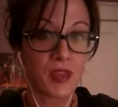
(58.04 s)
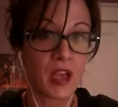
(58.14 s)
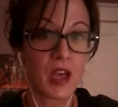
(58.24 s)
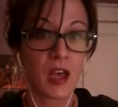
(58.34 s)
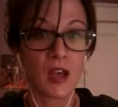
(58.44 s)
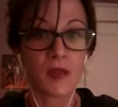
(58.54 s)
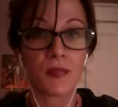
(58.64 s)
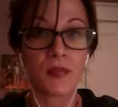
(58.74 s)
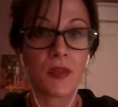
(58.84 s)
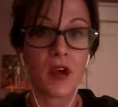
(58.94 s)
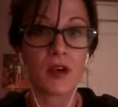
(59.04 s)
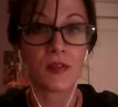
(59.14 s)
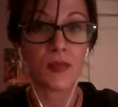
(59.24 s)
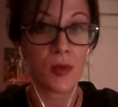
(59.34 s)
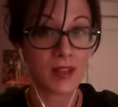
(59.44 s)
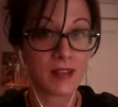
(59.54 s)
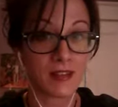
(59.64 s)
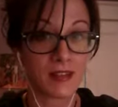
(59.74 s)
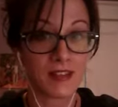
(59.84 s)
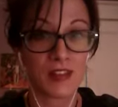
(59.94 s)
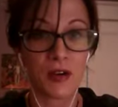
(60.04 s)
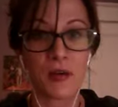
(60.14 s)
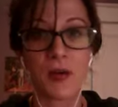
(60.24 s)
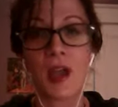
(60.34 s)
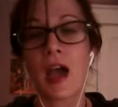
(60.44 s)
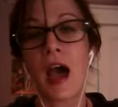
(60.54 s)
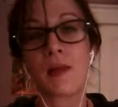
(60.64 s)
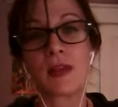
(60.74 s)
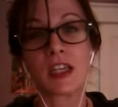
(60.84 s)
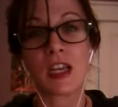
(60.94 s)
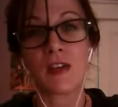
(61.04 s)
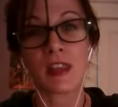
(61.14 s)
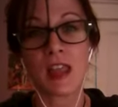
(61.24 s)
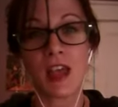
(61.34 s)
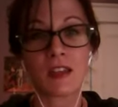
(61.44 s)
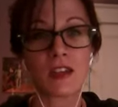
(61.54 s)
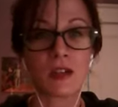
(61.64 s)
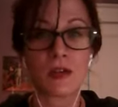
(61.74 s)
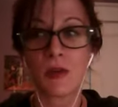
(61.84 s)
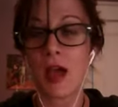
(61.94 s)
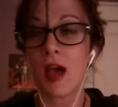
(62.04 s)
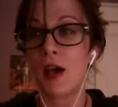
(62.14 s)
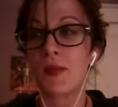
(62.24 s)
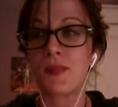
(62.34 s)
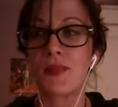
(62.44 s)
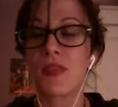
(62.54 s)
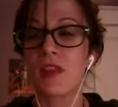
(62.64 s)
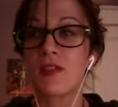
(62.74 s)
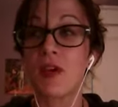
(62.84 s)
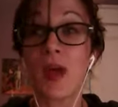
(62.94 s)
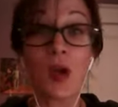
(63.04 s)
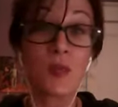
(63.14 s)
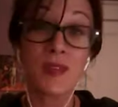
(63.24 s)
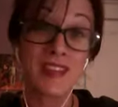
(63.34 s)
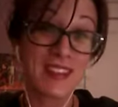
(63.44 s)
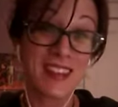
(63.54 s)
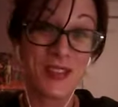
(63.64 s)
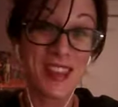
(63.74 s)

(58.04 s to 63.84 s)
um, of once. So I'll be sharing that too. Um, so I hope to see you